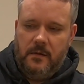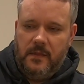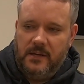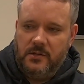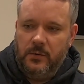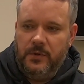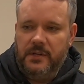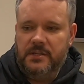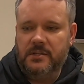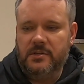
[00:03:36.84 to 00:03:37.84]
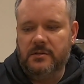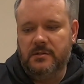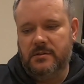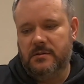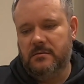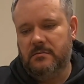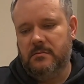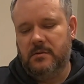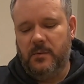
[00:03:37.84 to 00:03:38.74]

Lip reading: That's all the decisions that